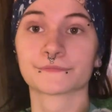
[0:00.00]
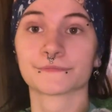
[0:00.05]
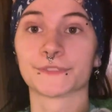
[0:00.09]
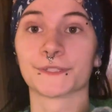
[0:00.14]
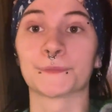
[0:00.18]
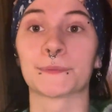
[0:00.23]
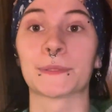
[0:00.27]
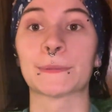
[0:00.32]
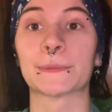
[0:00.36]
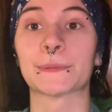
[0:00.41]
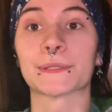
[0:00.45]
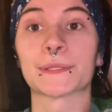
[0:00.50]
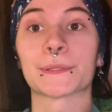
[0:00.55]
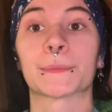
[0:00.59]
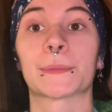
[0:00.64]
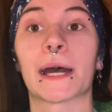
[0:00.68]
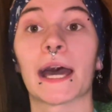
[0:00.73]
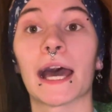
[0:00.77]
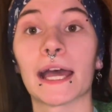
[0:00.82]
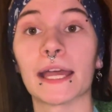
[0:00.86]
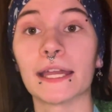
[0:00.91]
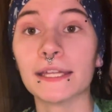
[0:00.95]
for people to
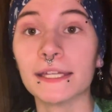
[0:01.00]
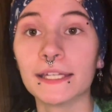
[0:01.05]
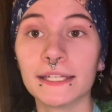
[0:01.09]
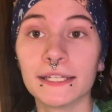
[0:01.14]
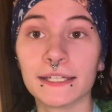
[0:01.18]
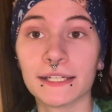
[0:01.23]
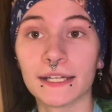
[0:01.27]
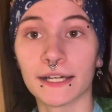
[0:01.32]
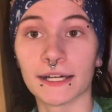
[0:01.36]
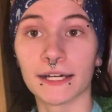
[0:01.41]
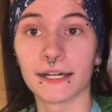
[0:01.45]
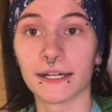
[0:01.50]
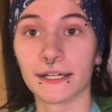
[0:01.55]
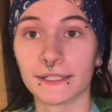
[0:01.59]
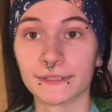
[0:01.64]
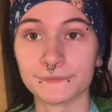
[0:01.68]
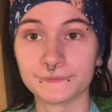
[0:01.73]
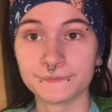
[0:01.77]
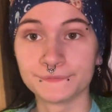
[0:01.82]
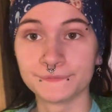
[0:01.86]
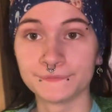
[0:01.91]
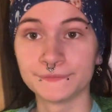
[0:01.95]
buy.
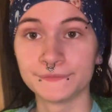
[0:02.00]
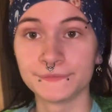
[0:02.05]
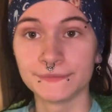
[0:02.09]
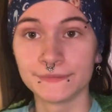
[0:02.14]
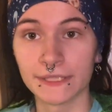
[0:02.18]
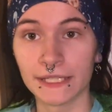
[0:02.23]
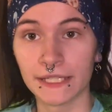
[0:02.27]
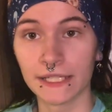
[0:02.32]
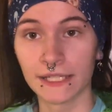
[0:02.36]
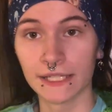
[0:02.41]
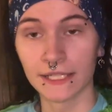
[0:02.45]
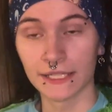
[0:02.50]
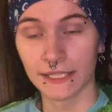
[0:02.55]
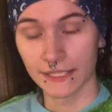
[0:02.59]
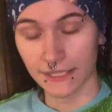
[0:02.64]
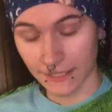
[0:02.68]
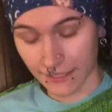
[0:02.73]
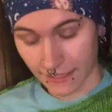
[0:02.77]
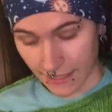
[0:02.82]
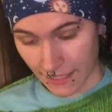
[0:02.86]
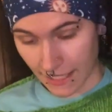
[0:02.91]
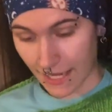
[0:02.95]
Um
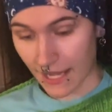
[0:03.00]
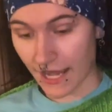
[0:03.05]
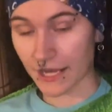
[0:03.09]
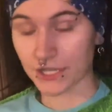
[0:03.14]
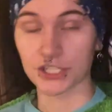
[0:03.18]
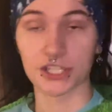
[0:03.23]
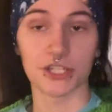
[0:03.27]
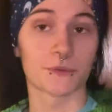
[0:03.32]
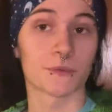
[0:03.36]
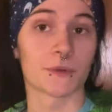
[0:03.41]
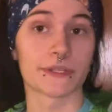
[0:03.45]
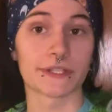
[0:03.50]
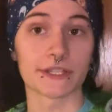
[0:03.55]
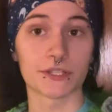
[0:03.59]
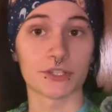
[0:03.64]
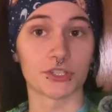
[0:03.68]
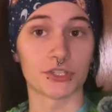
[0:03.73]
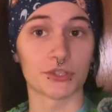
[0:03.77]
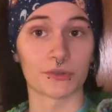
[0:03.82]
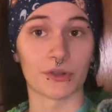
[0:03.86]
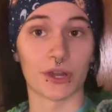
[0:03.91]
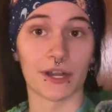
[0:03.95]
it actually
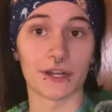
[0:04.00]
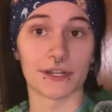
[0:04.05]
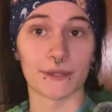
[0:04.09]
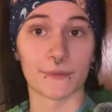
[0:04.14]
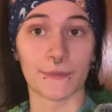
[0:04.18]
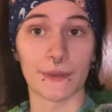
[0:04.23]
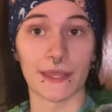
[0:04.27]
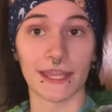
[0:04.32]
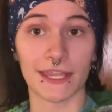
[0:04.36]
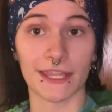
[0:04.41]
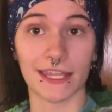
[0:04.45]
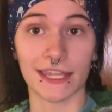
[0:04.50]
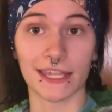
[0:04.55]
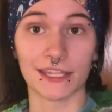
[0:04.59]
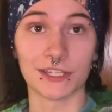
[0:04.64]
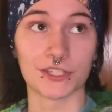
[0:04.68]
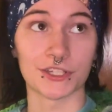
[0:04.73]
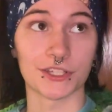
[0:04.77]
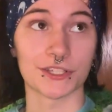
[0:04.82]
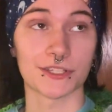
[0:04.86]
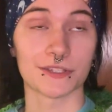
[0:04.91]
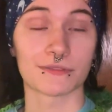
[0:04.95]
wasn't too hard to make. It
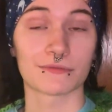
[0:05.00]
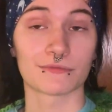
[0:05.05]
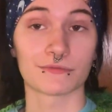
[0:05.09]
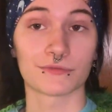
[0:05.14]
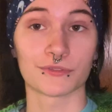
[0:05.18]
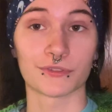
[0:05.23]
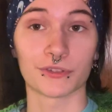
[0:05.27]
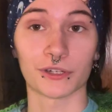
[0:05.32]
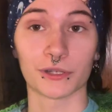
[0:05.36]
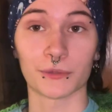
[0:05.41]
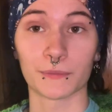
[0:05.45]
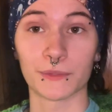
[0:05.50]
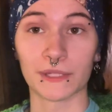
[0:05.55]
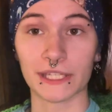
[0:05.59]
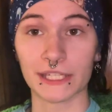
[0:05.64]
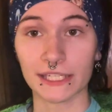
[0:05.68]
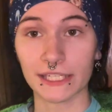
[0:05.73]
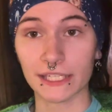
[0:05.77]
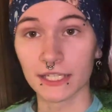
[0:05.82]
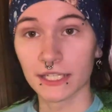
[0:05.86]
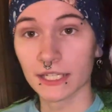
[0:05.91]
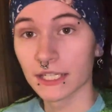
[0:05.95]
just took
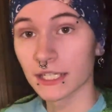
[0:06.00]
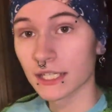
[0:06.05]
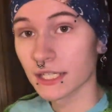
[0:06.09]
me,